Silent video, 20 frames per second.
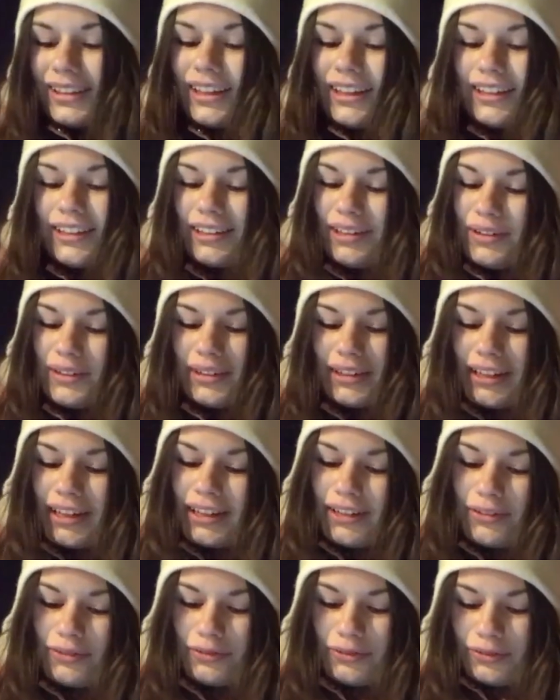Like, what
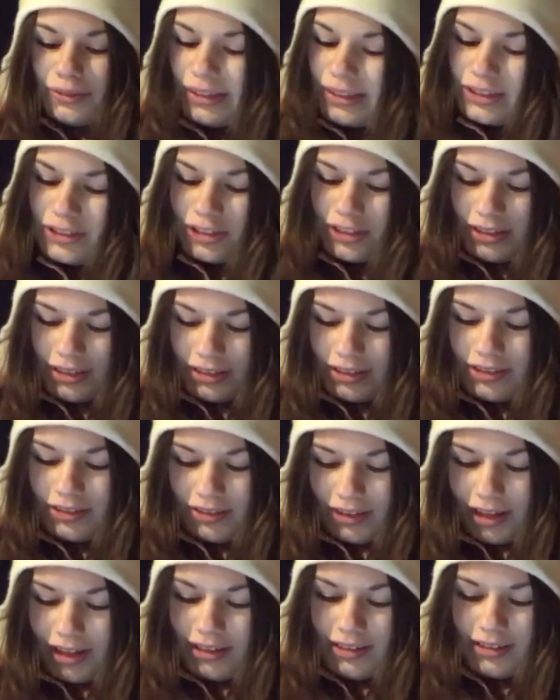kind of question is
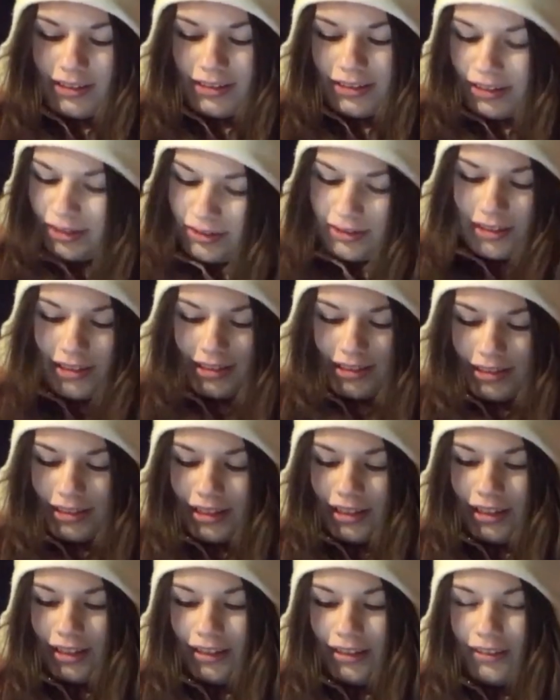that?
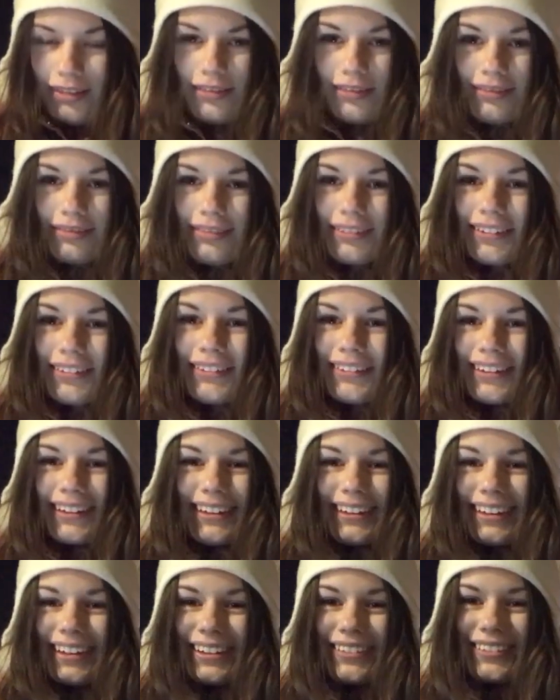Seriously, how
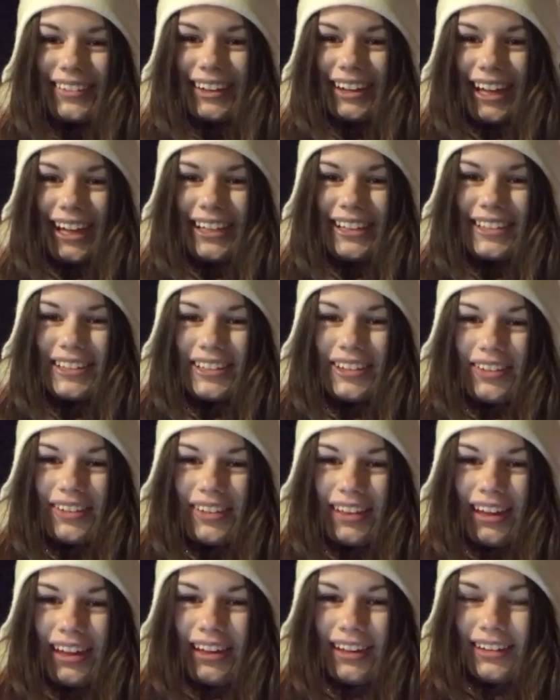can I even answer
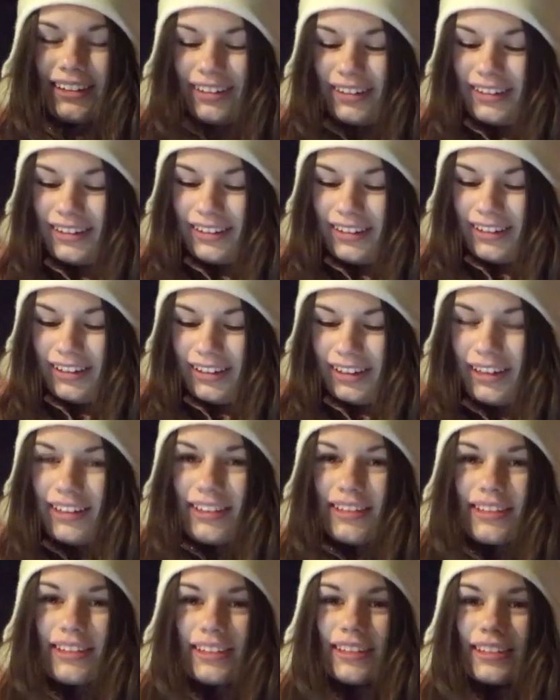that? I
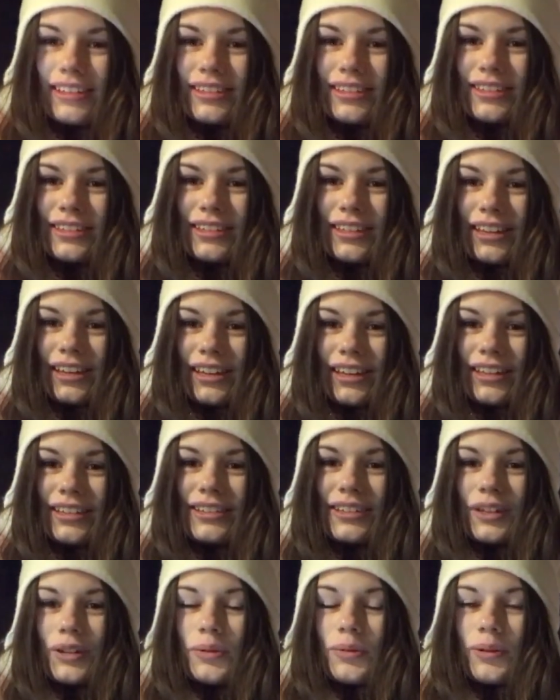
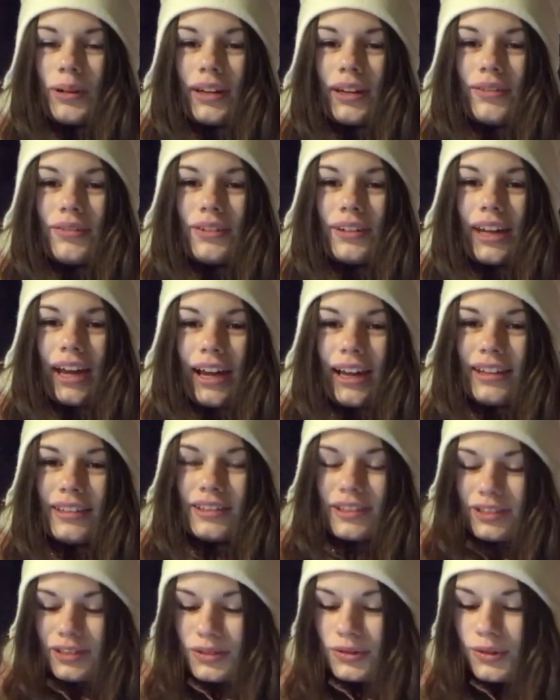don't even
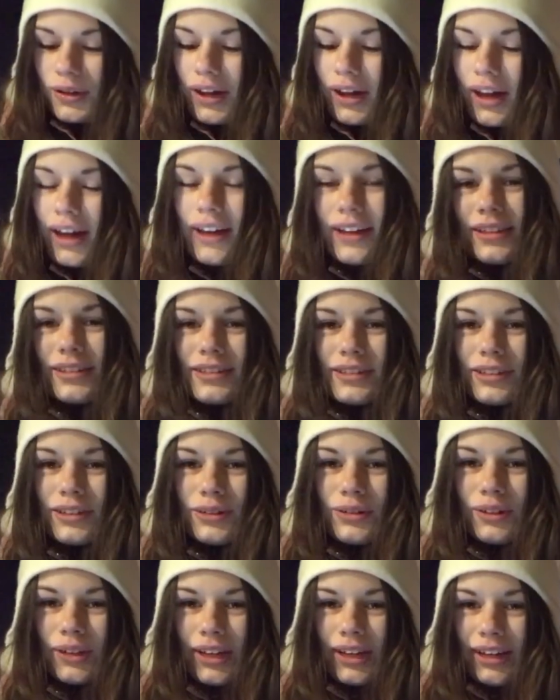ask
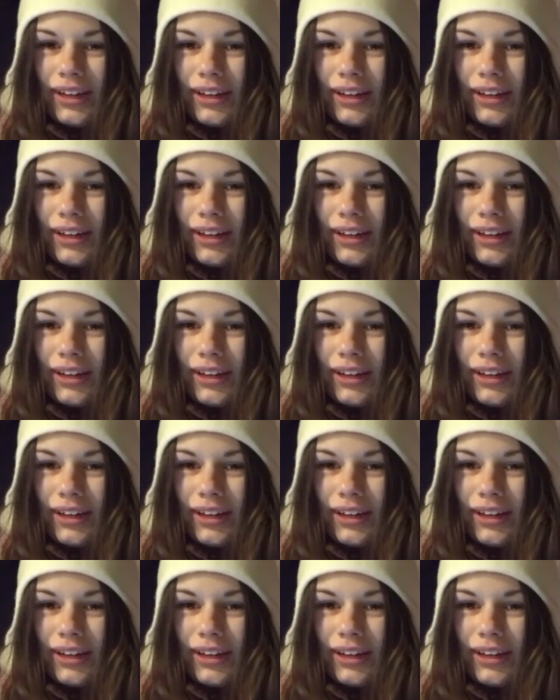you